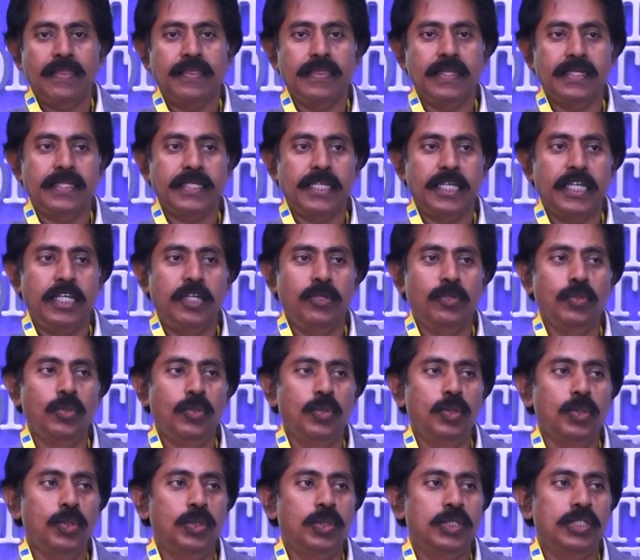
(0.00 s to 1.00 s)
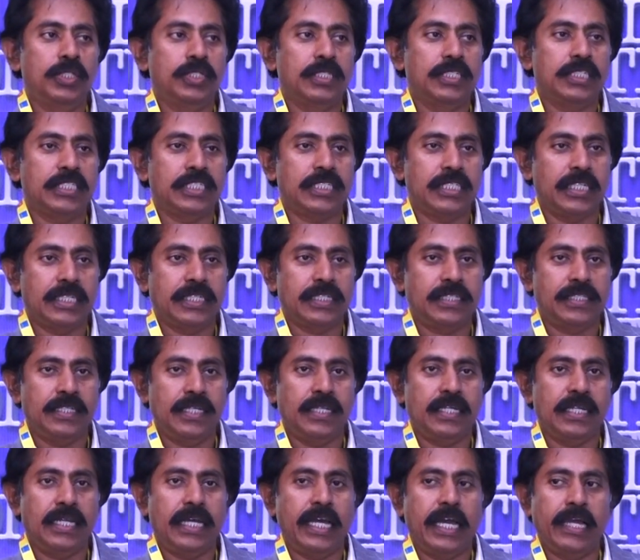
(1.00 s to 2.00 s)
That's a huge
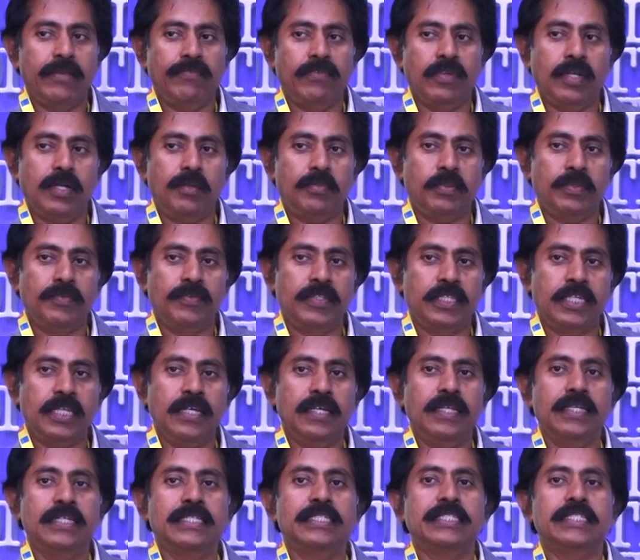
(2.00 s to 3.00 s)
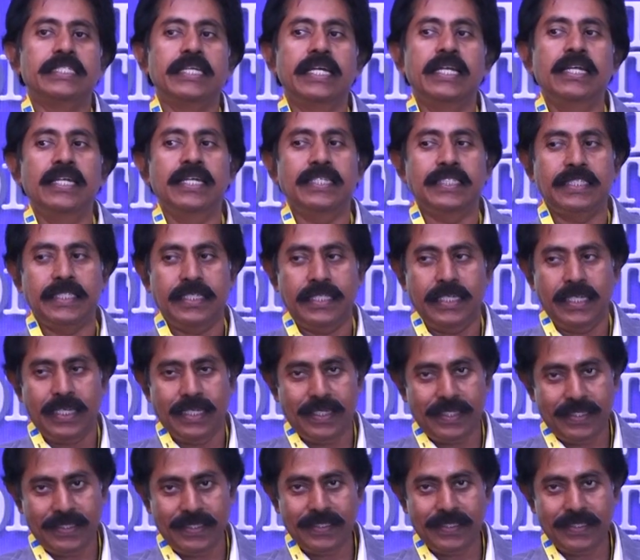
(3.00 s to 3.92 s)
structure enveloped with a stainless steel.